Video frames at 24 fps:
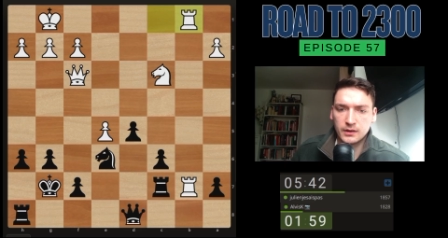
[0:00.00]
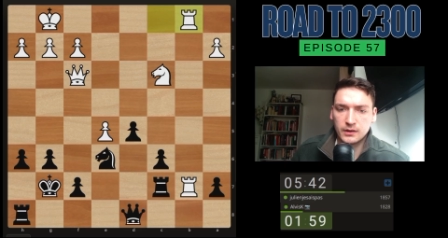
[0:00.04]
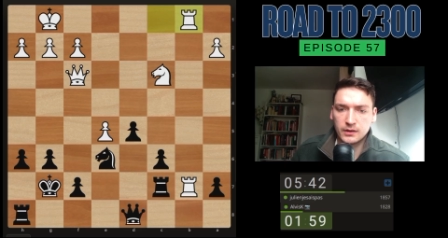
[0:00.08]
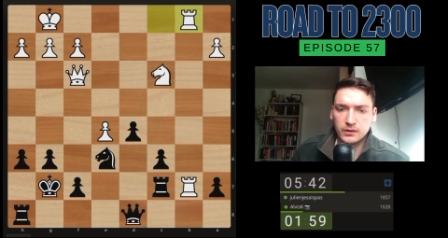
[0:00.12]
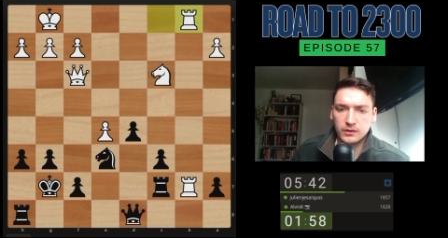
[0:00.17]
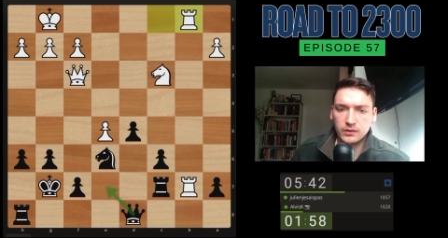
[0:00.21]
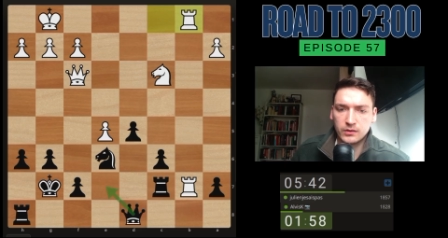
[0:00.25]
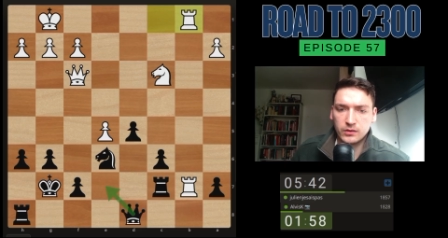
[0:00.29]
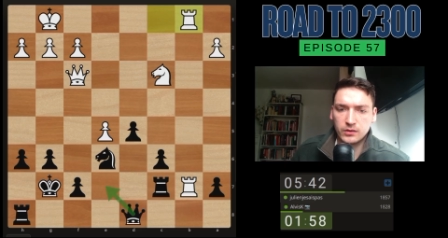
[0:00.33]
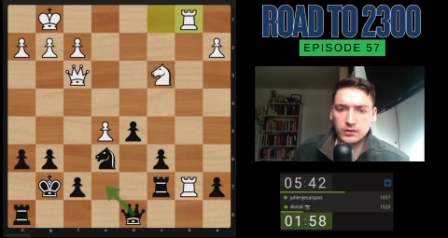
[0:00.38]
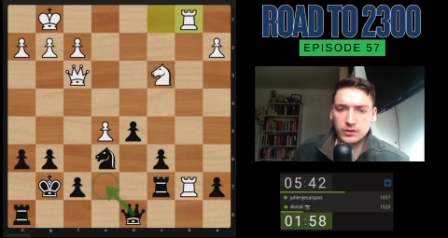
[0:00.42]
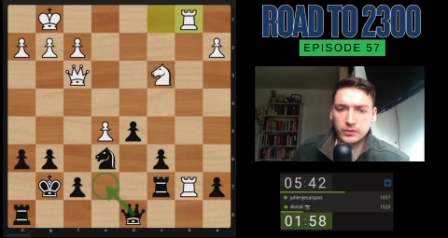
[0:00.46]

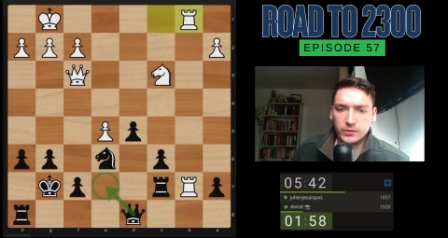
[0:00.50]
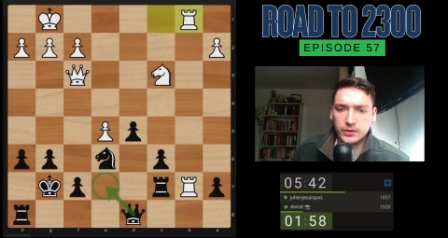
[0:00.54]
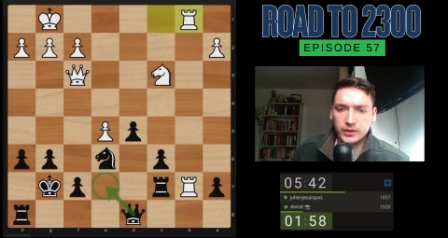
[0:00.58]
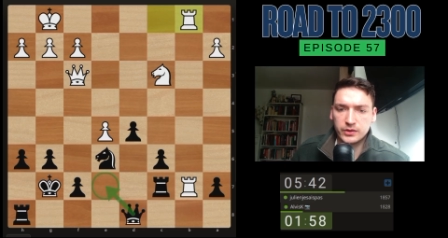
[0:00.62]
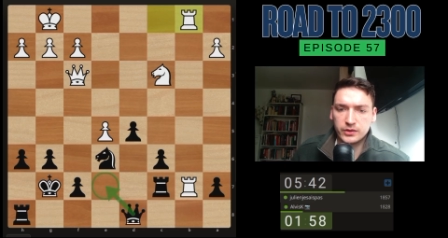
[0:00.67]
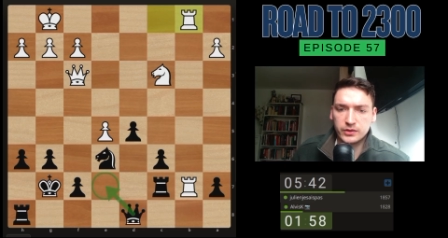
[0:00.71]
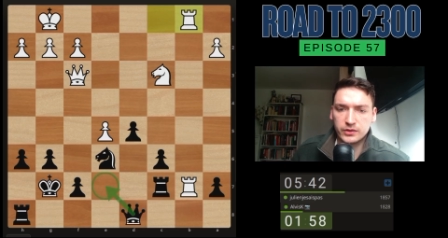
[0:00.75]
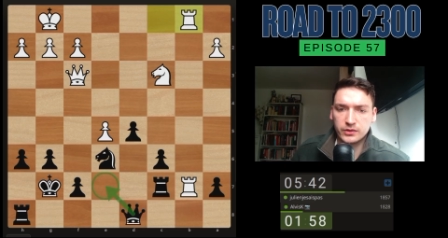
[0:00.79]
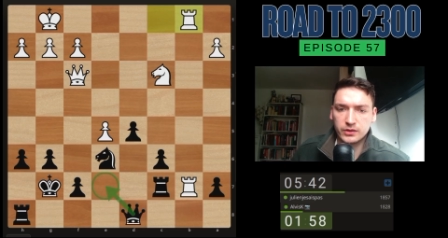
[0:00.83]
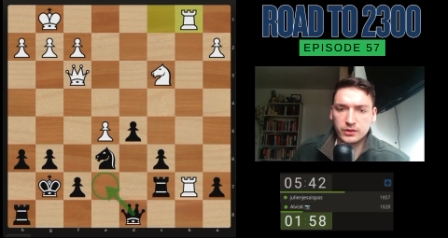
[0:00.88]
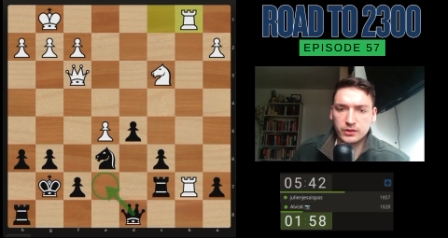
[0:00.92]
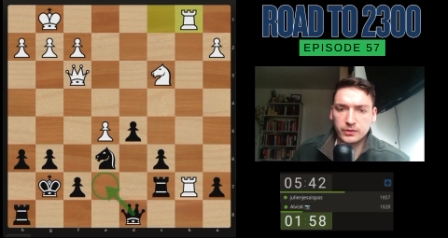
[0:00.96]
Or we
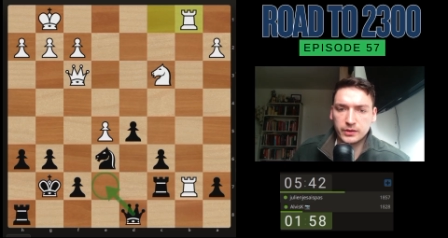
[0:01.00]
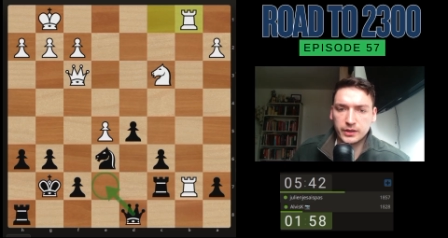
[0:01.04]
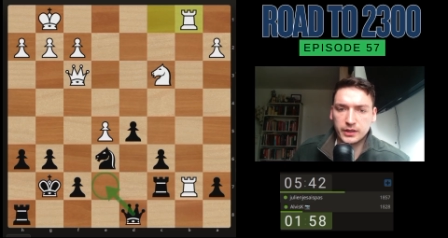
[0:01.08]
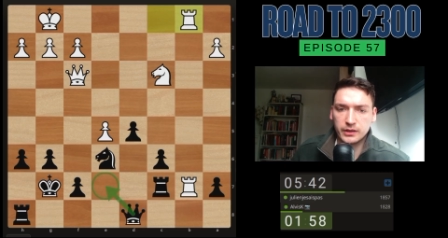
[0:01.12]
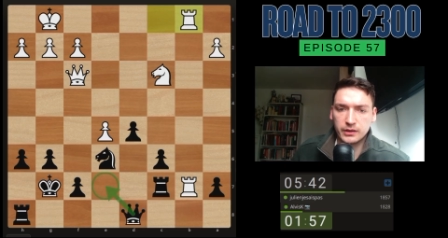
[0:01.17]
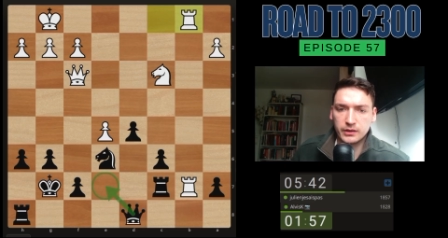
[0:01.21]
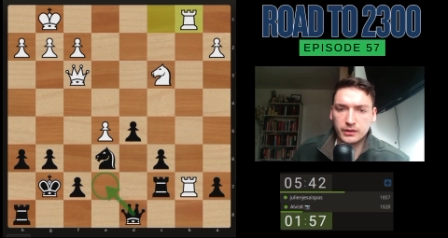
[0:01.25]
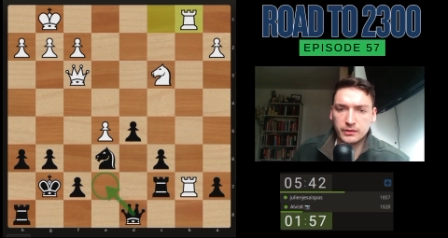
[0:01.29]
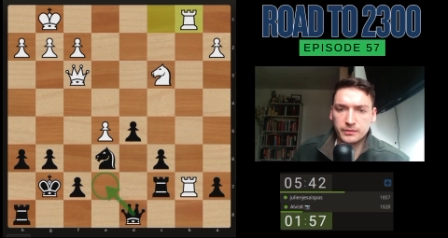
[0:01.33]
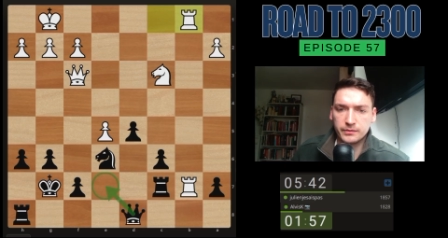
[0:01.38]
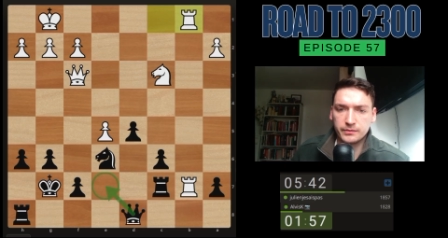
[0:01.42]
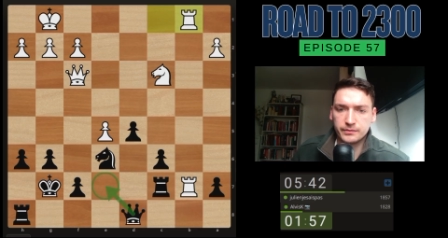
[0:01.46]
just go
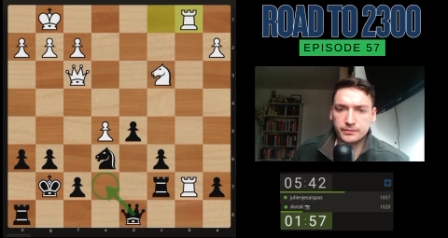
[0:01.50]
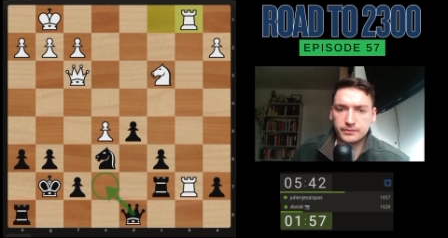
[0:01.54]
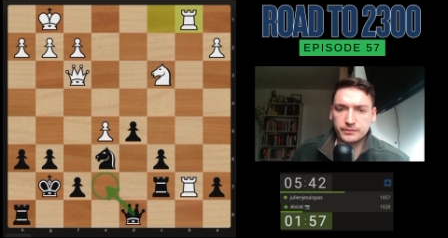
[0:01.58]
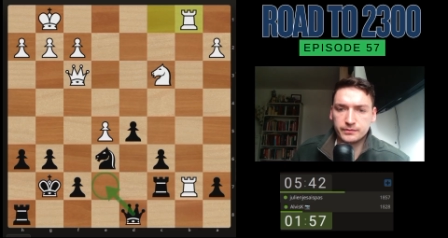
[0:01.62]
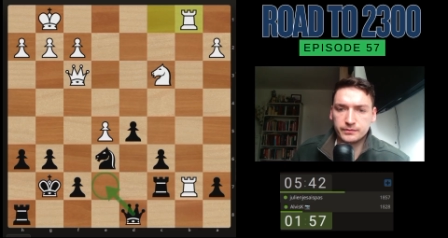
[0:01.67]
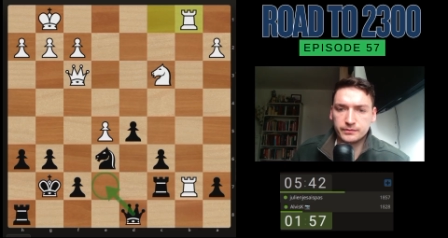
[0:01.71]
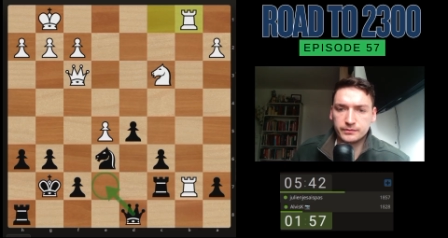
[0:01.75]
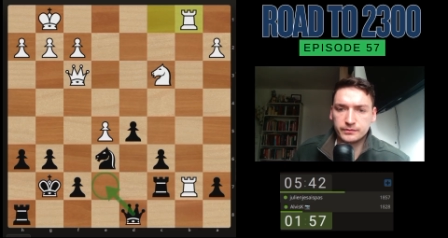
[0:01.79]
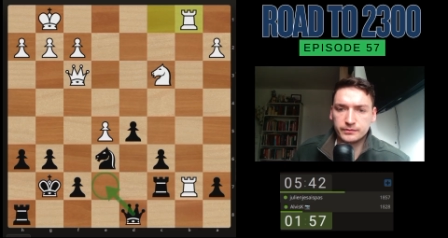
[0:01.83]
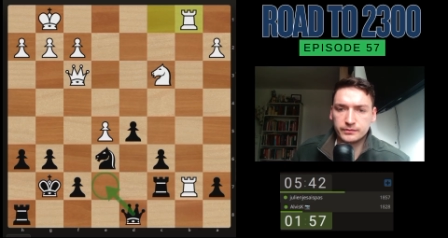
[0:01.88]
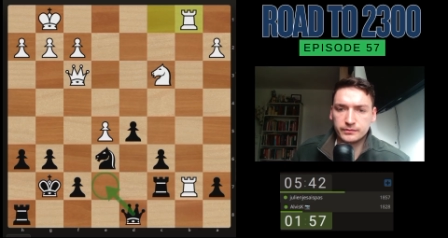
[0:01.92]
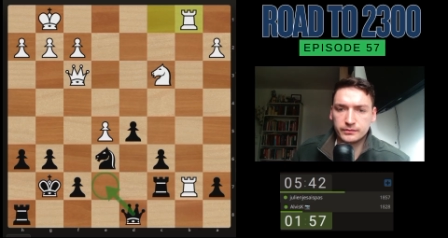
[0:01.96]
here.
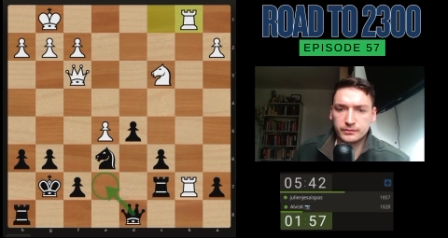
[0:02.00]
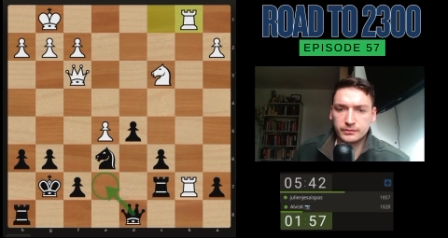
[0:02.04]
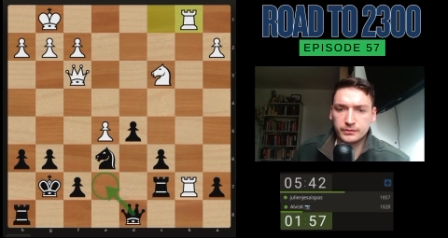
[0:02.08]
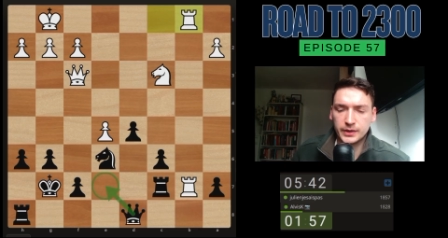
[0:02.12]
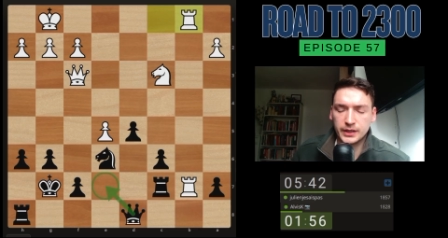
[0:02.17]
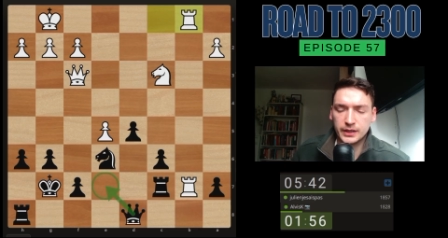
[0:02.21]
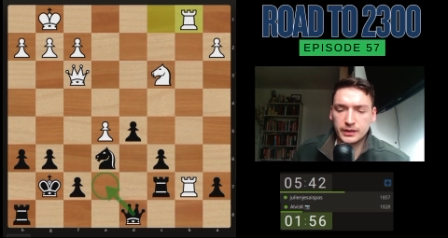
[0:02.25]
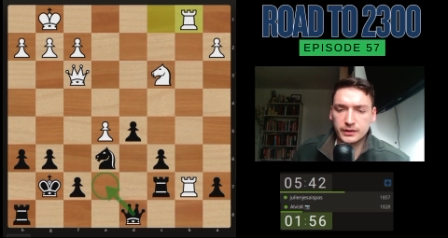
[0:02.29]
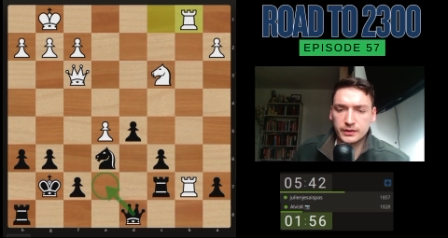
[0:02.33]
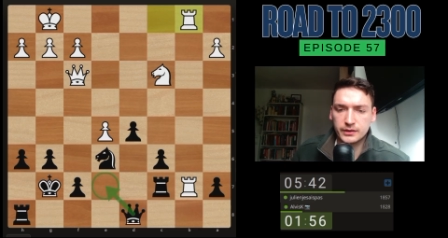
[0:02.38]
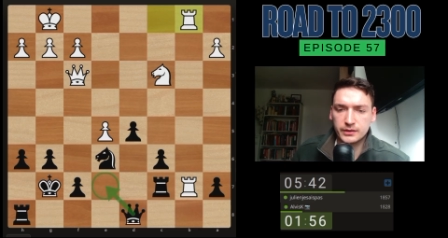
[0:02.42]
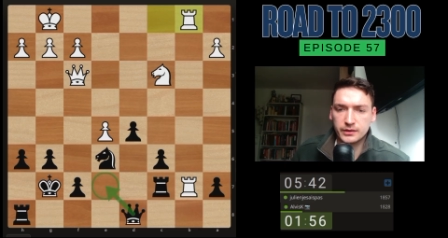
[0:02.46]

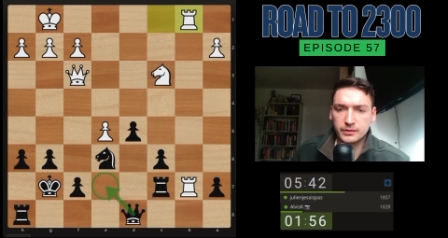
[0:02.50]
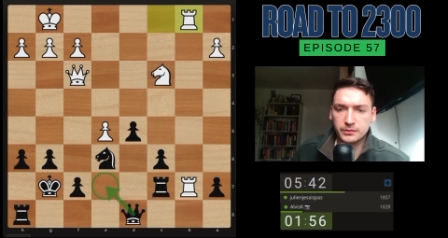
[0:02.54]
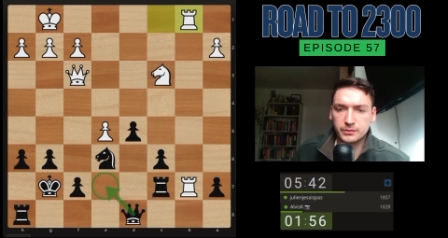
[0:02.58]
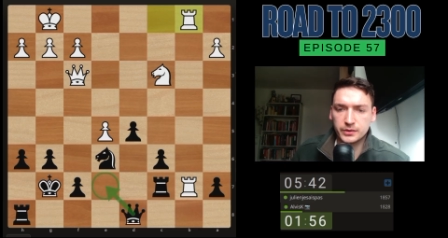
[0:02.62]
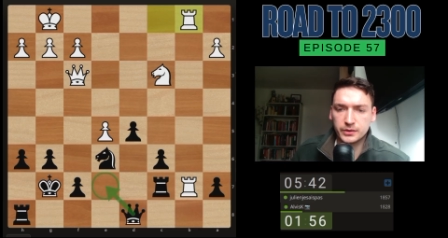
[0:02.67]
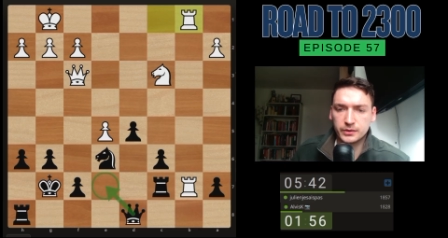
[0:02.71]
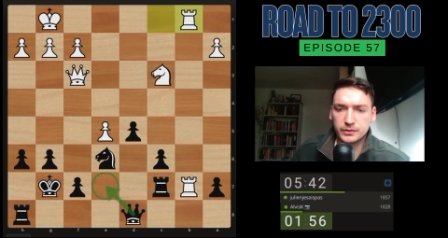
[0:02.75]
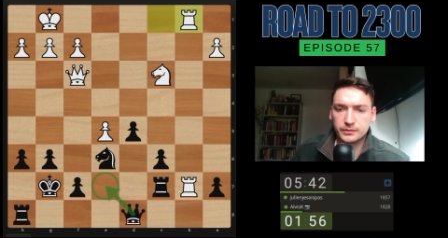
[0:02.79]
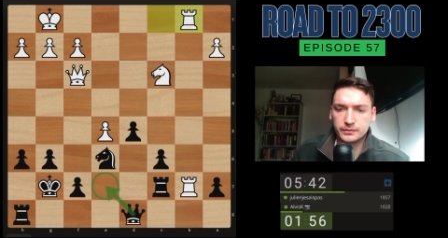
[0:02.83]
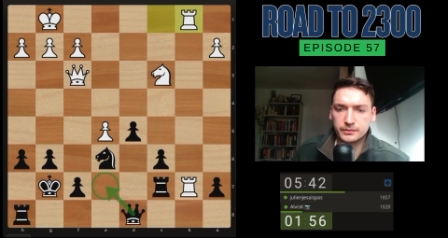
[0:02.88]
Make it simple.